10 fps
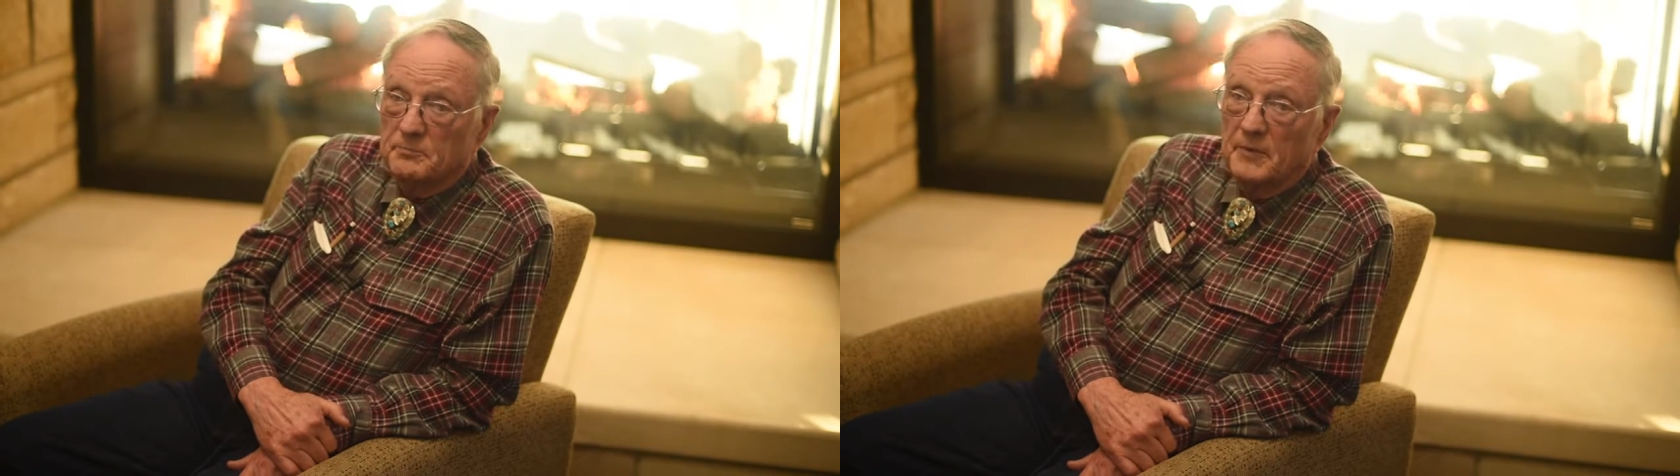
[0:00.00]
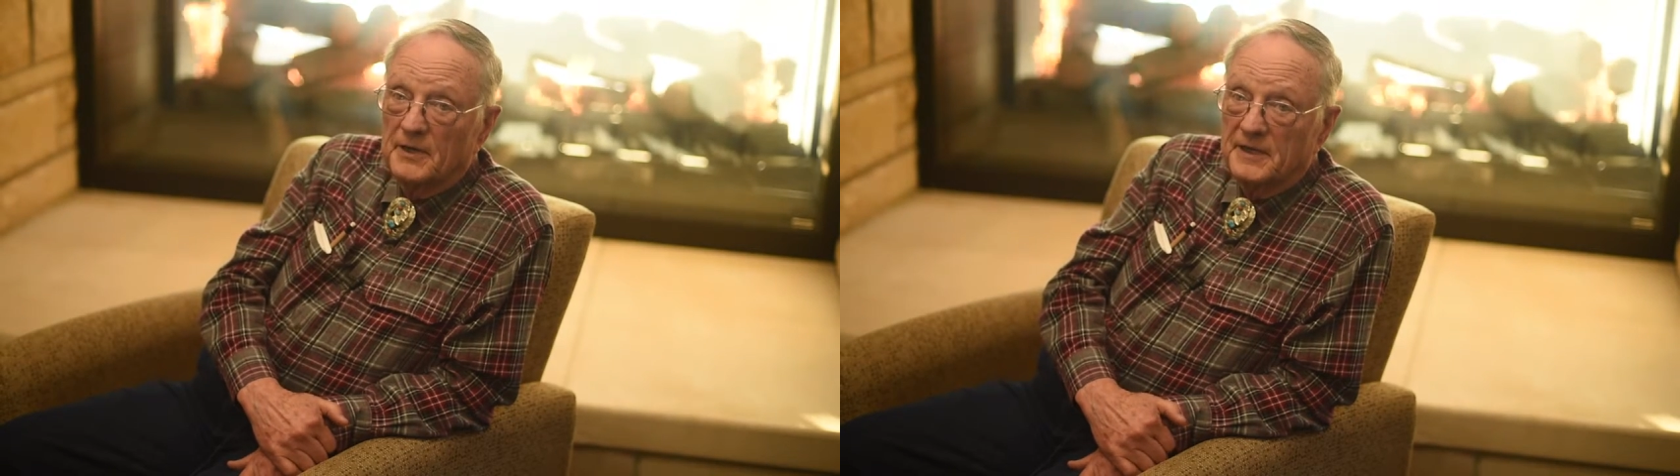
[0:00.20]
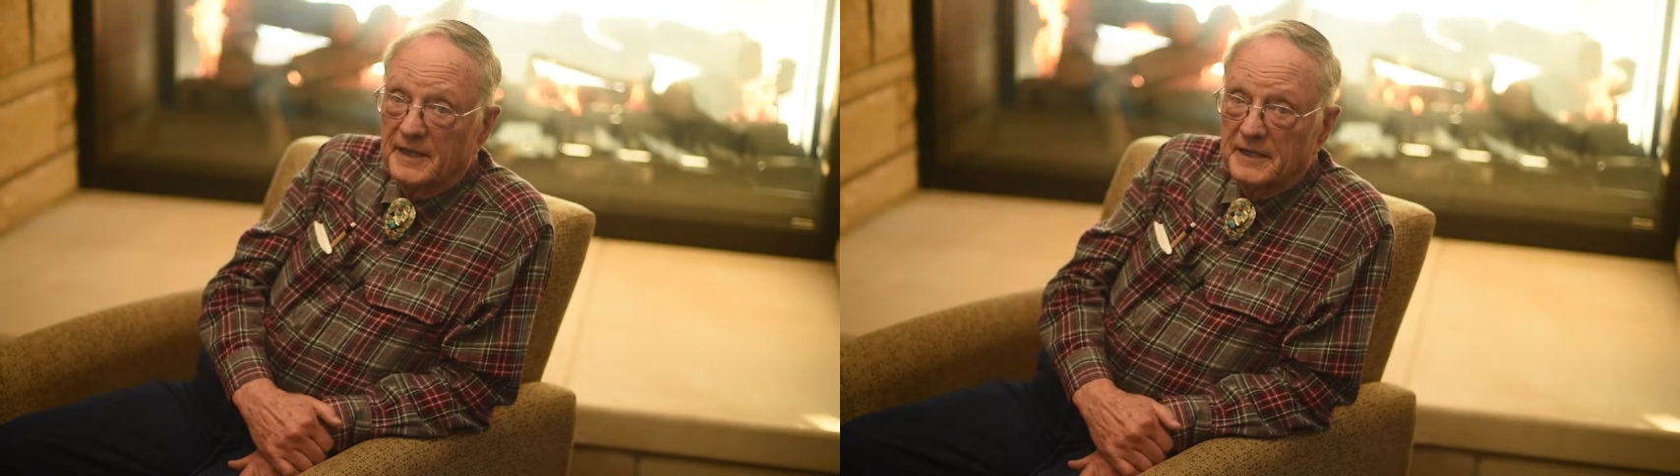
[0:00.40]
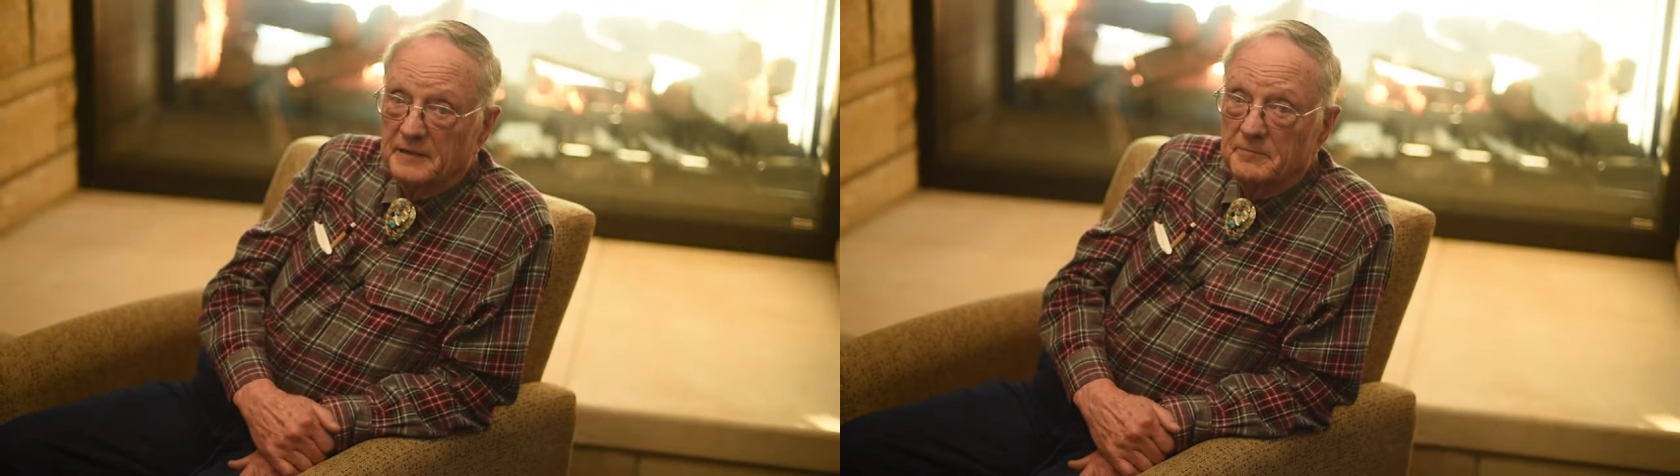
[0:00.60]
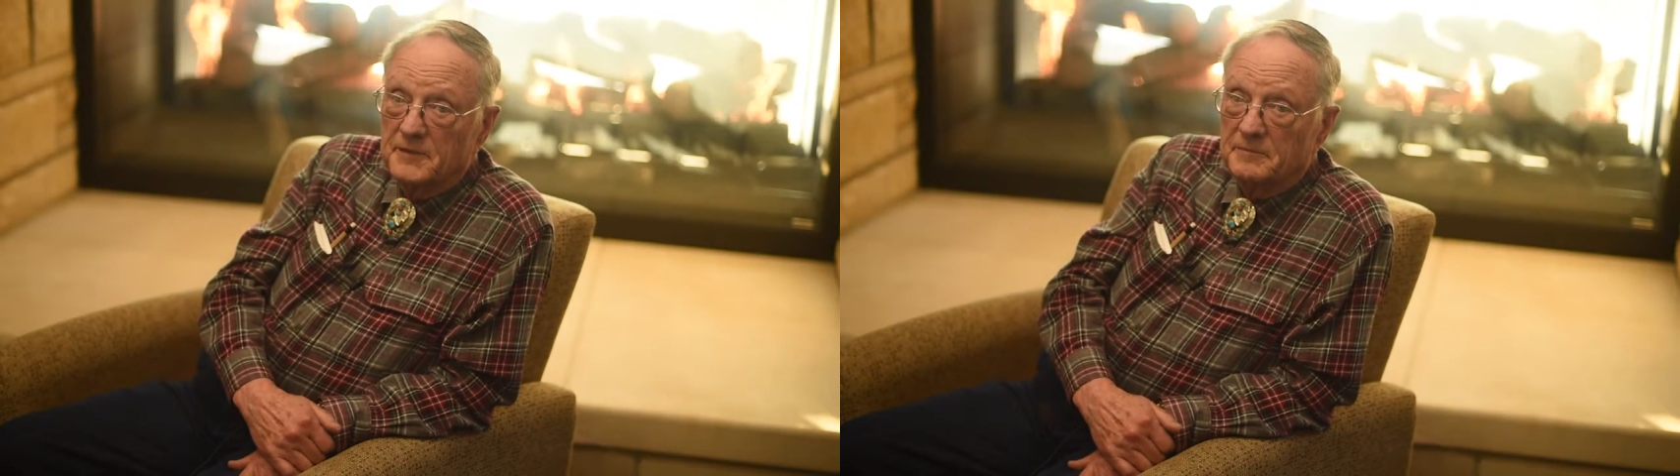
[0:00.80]
by
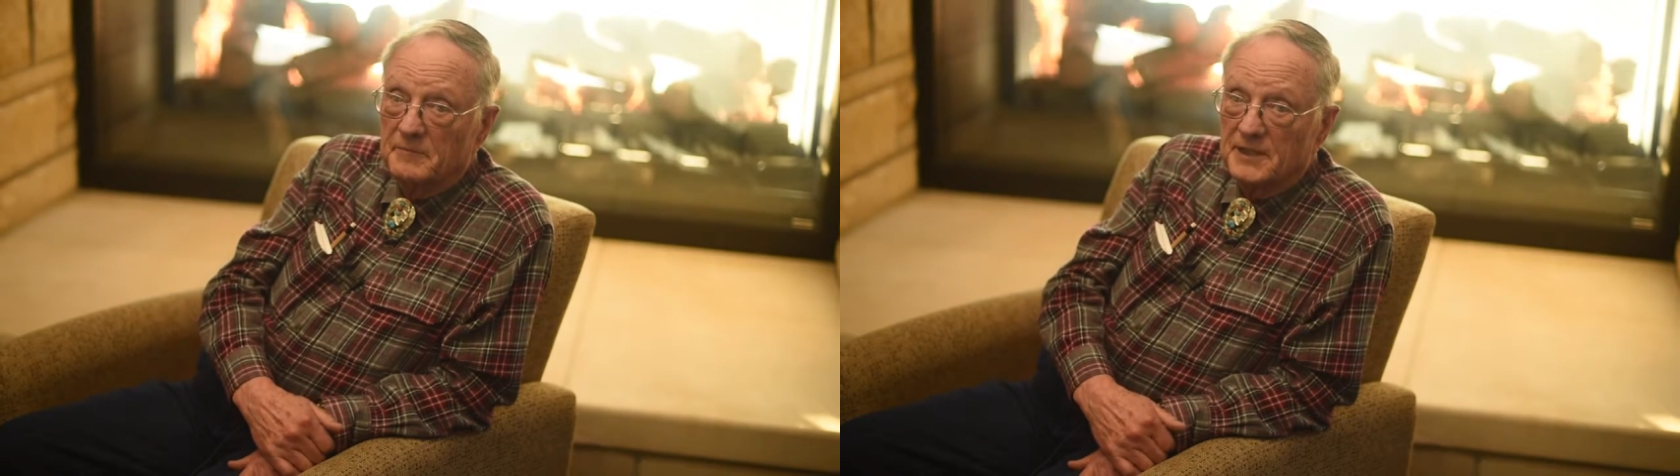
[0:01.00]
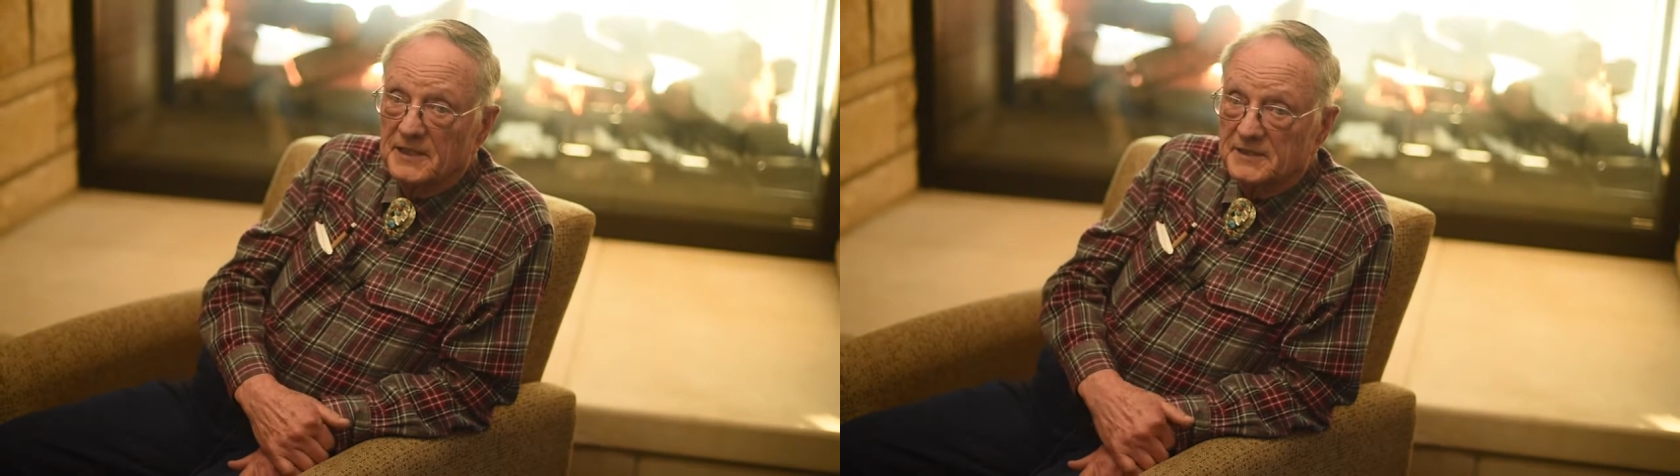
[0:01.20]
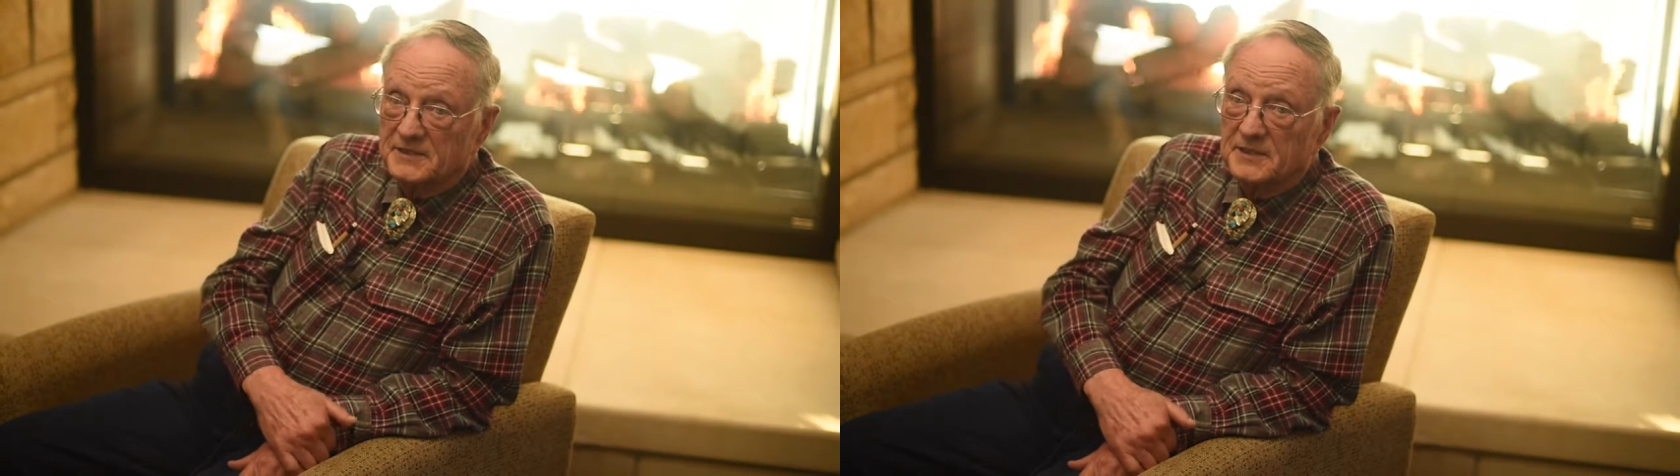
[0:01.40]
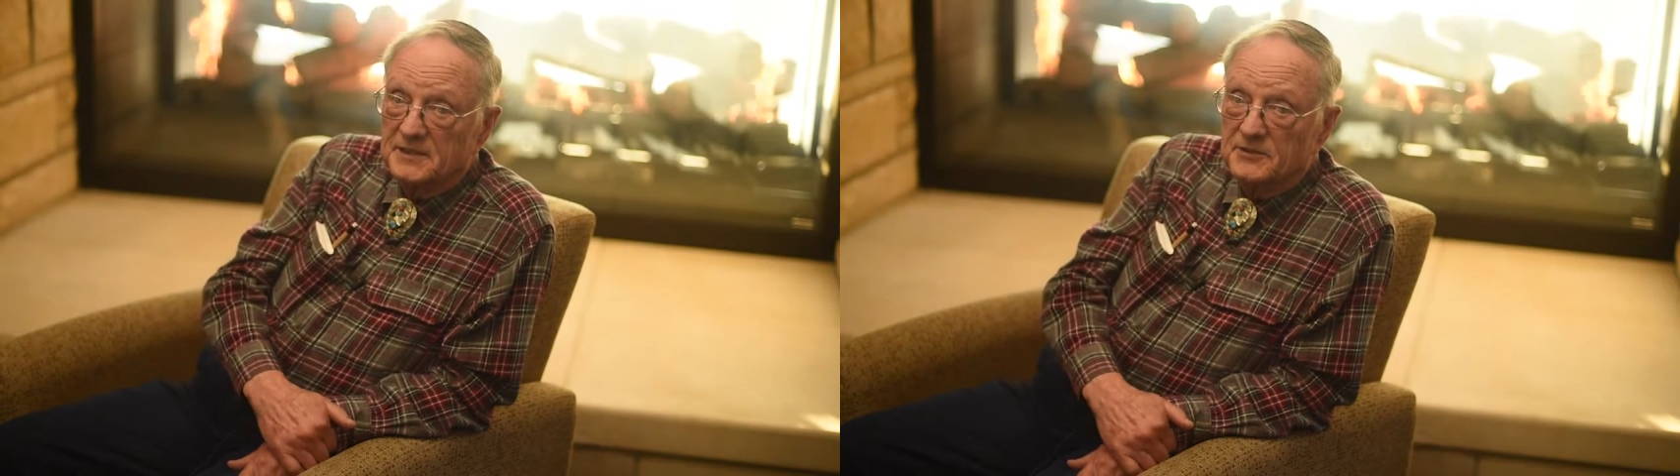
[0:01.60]
name and by listening